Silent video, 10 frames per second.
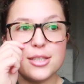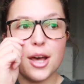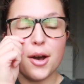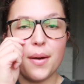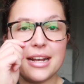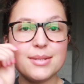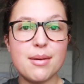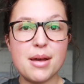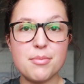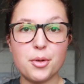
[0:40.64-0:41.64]
So I
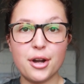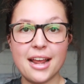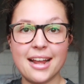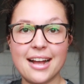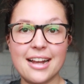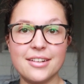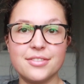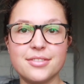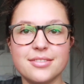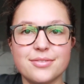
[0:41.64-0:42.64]
spent my morning kind
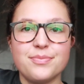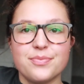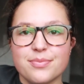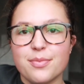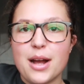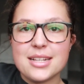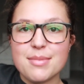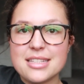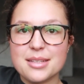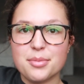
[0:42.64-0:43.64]
of, why is
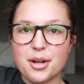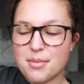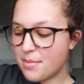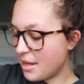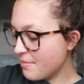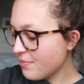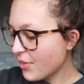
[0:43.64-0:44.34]
my slipper on my bed?